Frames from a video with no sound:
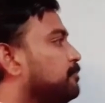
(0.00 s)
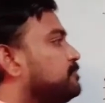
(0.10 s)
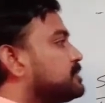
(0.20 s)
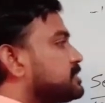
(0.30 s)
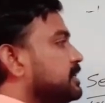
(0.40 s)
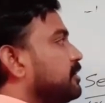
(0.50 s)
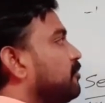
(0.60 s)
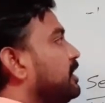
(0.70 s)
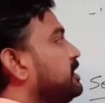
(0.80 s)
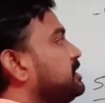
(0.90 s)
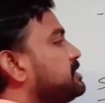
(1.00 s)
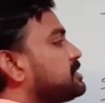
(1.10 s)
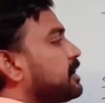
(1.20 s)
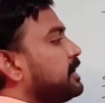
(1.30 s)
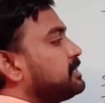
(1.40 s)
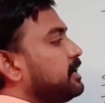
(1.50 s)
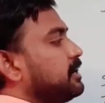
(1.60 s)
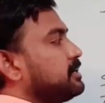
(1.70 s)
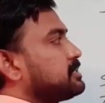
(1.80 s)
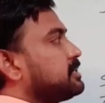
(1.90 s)
C. Why it is right angled
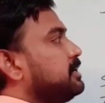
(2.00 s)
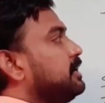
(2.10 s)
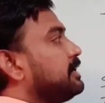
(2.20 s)
at C?